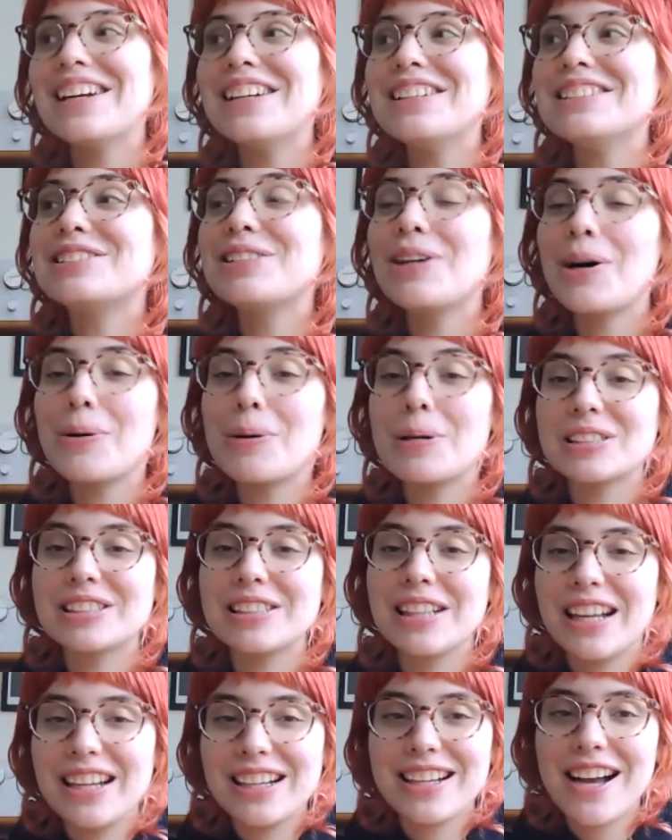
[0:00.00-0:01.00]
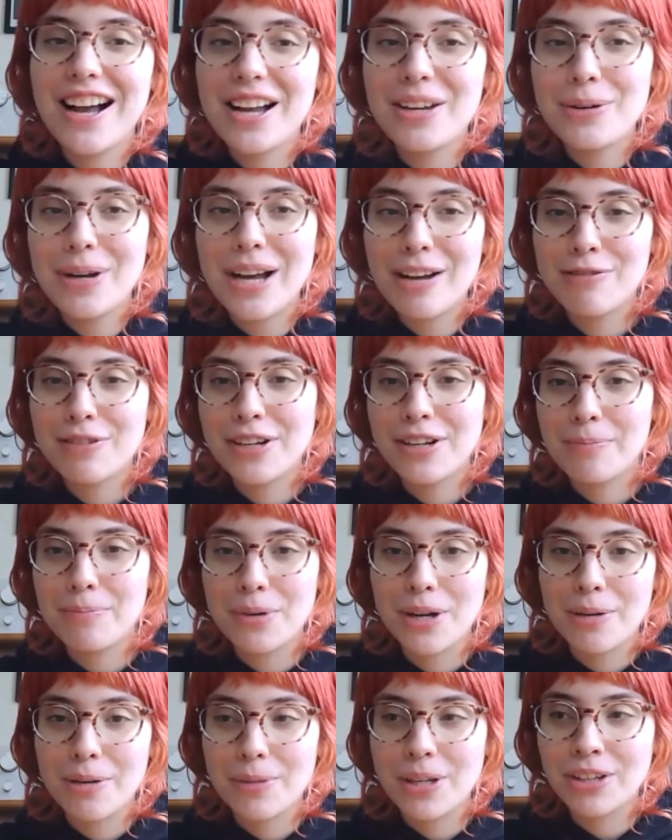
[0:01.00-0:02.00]
So I was like, hi, we have an
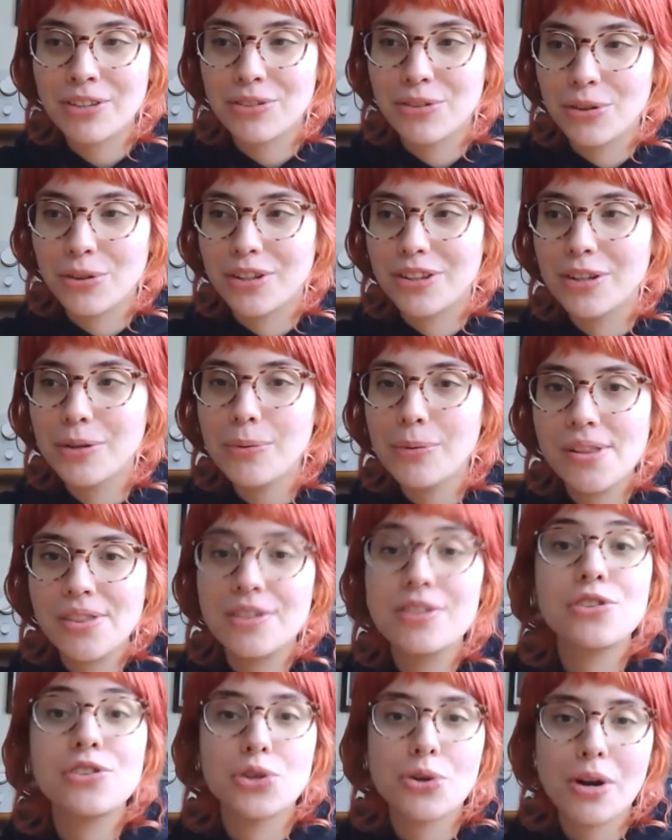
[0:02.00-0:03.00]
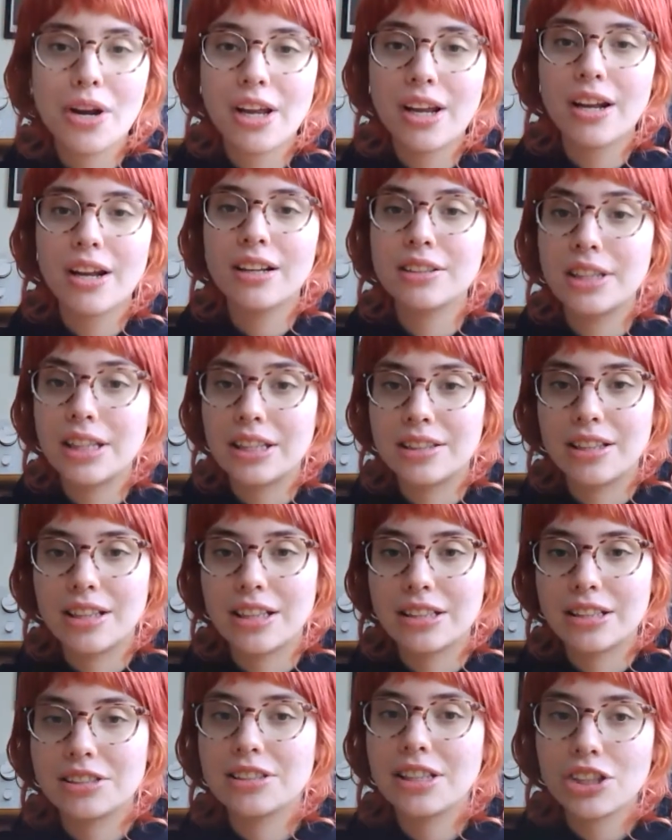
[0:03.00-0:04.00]
upcoming tour. Do you want to join us as a
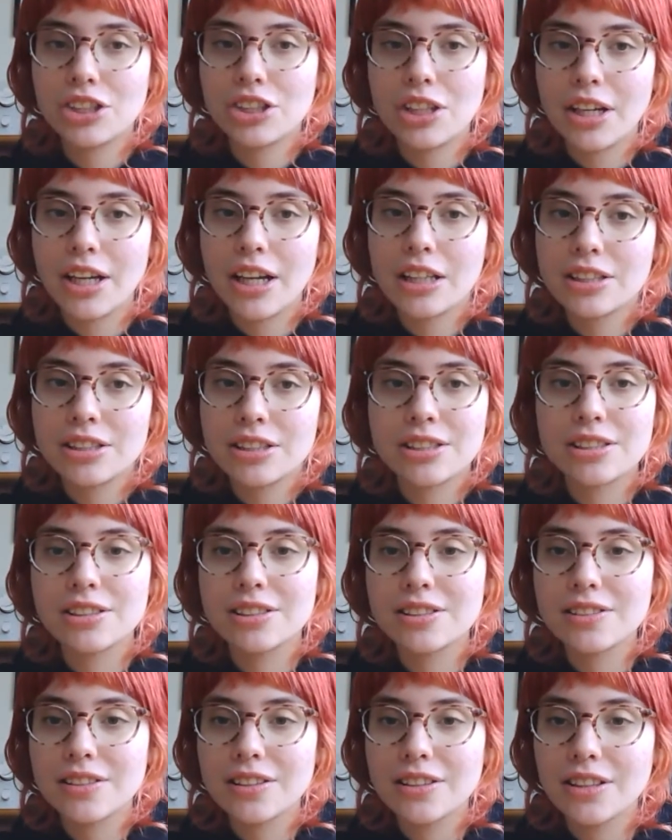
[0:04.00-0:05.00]
sessionist?